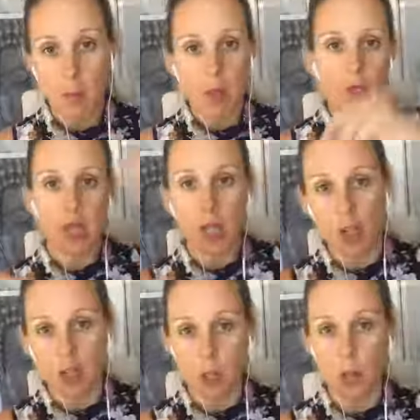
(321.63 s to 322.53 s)
because then you
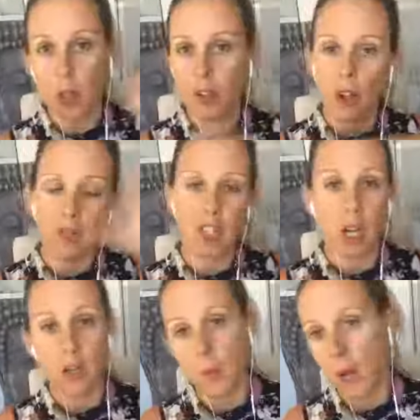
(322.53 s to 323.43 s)
just pull it off,
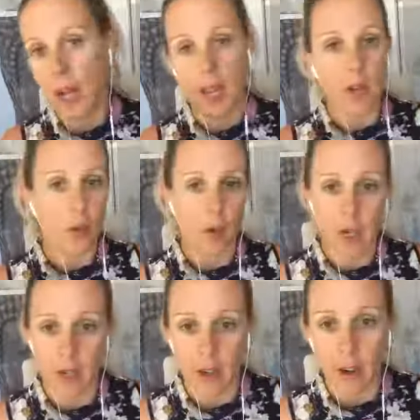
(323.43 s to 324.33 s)
chuck it away, and you're
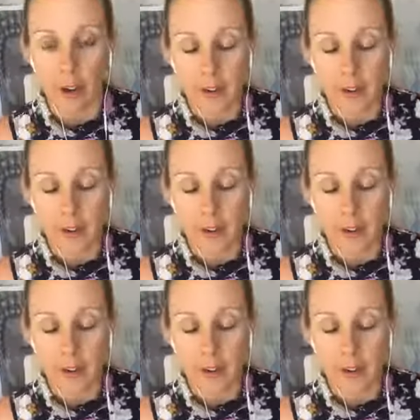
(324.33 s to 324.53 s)
ready to go.